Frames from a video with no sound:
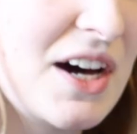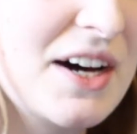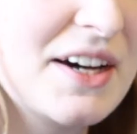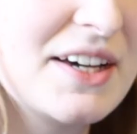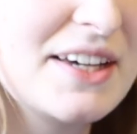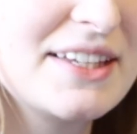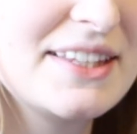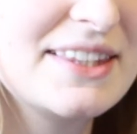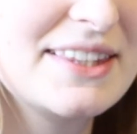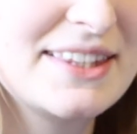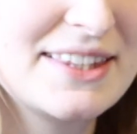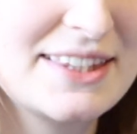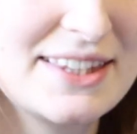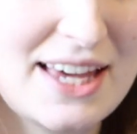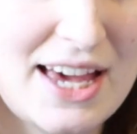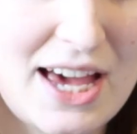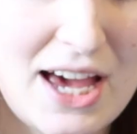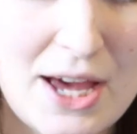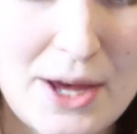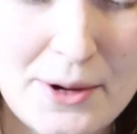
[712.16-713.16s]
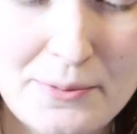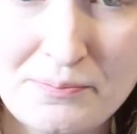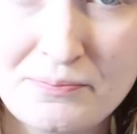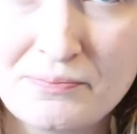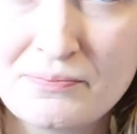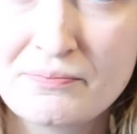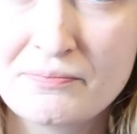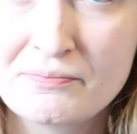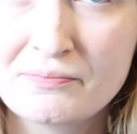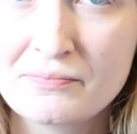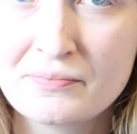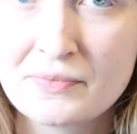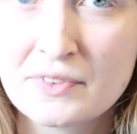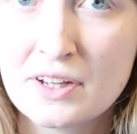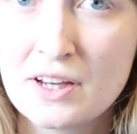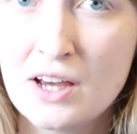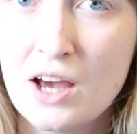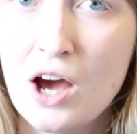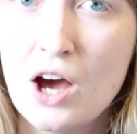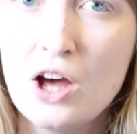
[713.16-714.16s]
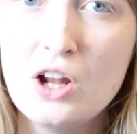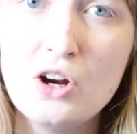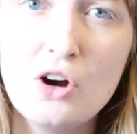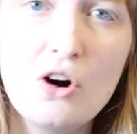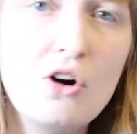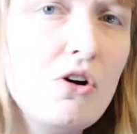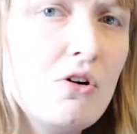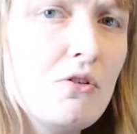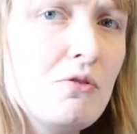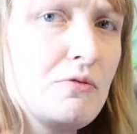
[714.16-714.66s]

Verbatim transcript: I um, a lot